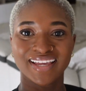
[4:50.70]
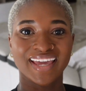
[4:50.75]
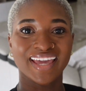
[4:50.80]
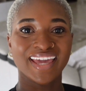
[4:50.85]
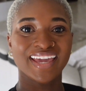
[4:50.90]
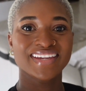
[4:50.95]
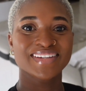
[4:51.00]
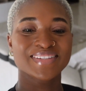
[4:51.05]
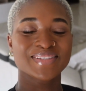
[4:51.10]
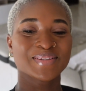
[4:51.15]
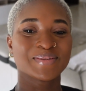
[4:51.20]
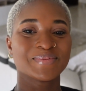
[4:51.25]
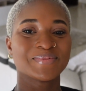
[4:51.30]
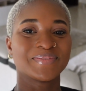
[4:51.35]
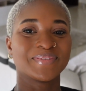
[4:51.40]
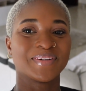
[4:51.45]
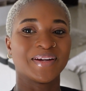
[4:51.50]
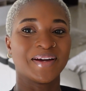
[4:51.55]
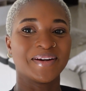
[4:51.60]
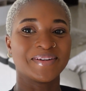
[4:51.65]
Hey YouTube
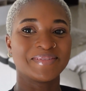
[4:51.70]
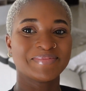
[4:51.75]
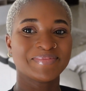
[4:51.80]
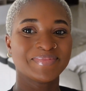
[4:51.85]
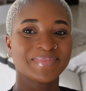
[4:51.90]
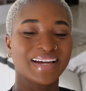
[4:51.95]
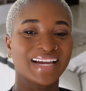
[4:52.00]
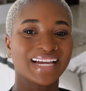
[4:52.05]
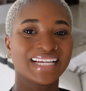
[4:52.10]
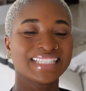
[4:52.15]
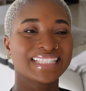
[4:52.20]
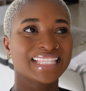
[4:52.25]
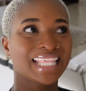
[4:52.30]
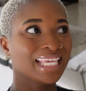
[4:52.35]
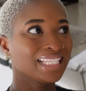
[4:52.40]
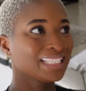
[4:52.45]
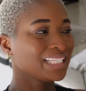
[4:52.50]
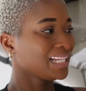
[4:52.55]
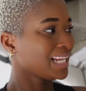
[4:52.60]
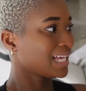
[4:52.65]
fam, I
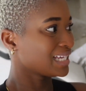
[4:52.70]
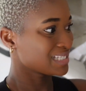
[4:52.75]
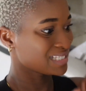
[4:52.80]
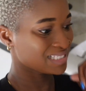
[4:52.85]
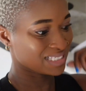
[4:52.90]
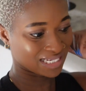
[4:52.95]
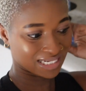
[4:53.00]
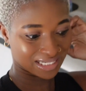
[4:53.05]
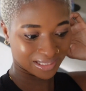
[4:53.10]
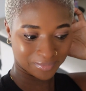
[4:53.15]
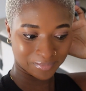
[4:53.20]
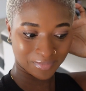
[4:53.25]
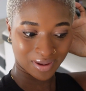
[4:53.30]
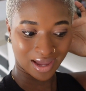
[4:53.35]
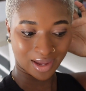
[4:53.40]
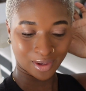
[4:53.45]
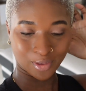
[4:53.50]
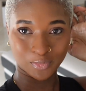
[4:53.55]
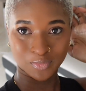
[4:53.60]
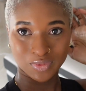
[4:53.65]
think the last time
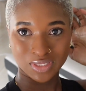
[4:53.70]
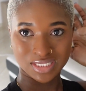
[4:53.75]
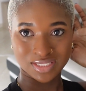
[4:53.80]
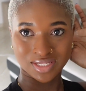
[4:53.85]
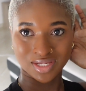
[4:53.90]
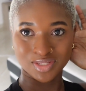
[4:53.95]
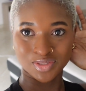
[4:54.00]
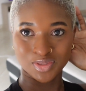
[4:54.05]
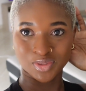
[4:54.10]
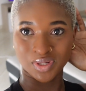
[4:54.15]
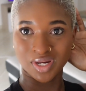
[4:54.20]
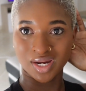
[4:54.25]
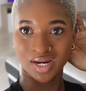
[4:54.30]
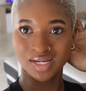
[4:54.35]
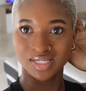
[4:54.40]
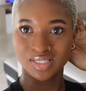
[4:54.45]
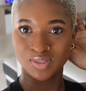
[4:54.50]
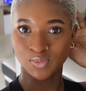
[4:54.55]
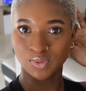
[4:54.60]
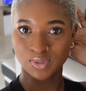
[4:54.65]
I updated you
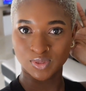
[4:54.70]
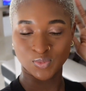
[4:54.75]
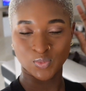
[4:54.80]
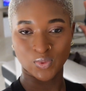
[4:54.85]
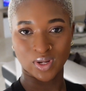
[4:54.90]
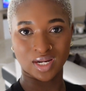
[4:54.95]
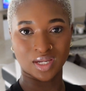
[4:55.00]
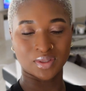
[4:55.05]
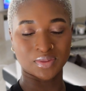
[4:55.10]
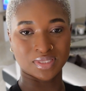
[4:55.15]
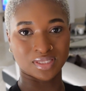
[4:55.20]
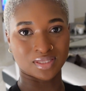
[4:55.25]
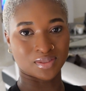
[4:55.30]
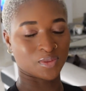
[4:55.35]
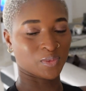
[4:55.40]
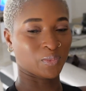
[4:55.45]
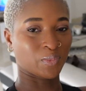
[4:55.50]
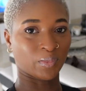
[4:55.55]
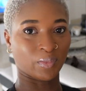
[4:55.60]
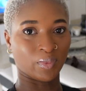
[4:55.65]
guys was when I was at the
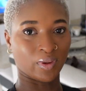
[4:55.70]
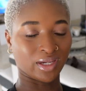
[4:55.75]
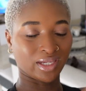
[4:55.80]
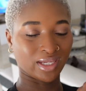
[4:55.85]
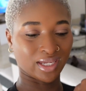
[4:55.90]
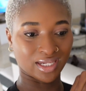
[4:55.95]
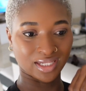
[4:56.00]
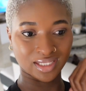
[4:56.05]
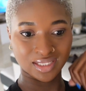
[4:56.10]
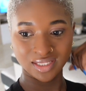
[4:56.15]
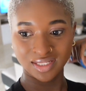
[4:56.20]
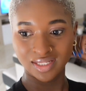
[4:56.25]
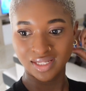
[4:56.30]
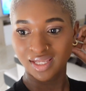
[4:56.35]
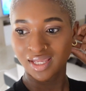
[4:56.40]
supermarket.